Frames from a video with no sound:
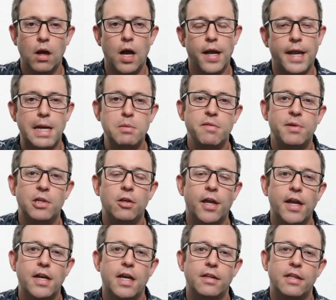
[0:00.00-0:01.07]
Again, we've been
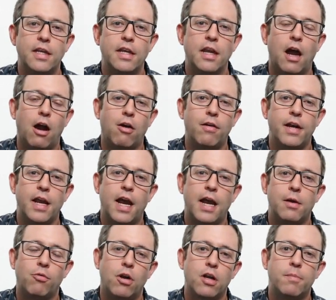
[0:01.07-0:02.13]
looking at the REI
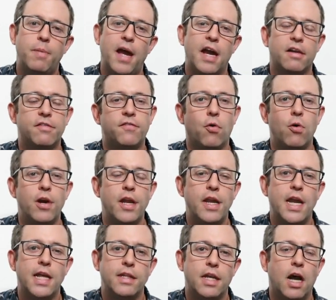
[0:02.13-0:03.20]
Ruckpack
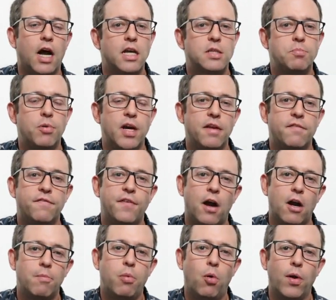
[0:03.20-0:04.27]
40 and the Osprey
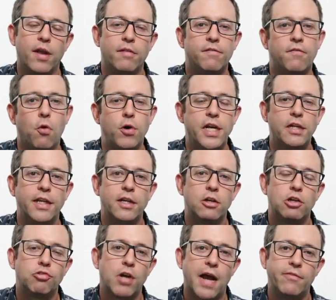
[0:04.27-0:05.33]
Farpoint
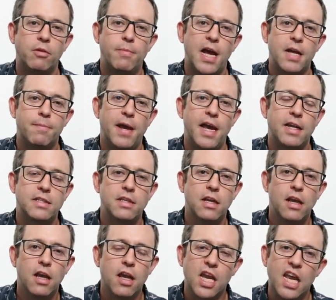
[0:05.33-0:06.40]
40-liter travel backpacks.
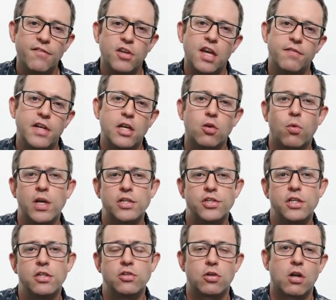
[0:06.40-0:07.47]
If you have any
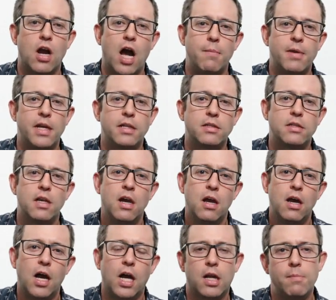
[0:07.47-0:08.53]
questions or comments
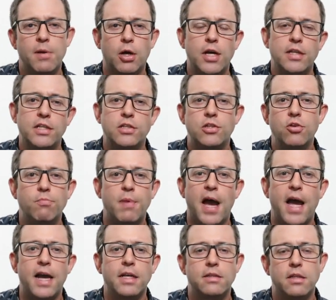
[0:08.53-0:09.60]
comparing these 2
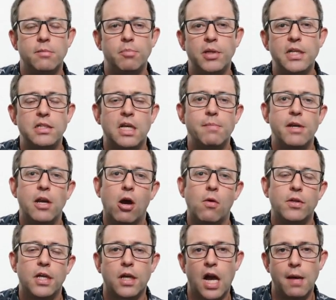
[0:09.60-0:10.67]
bags, then please let me know
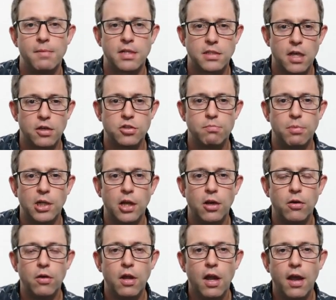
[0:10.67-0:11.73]
in the comment section
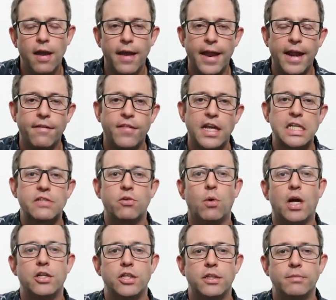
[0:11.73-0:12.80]
below, and thanks for
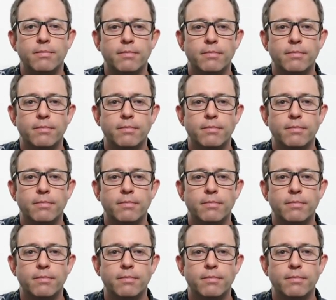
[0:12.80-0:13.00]
watching.